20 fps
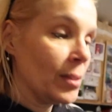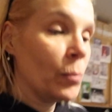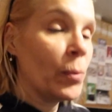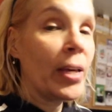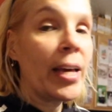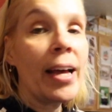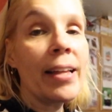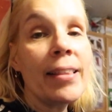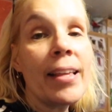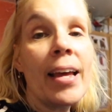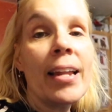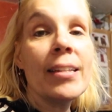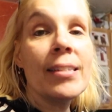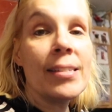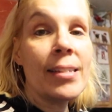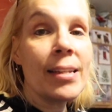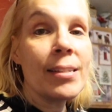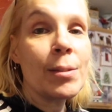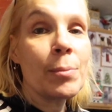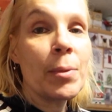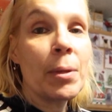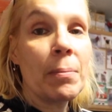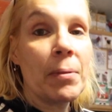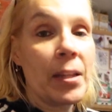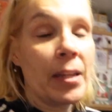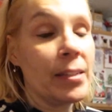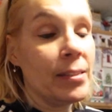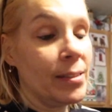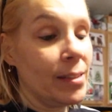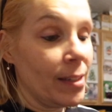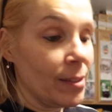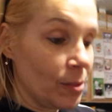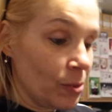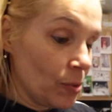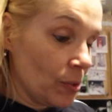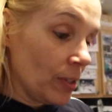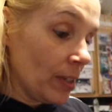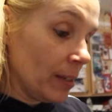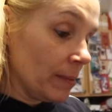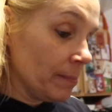We got that at Sesame Place
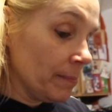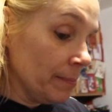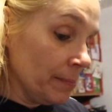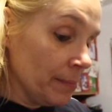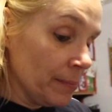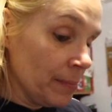yesterday.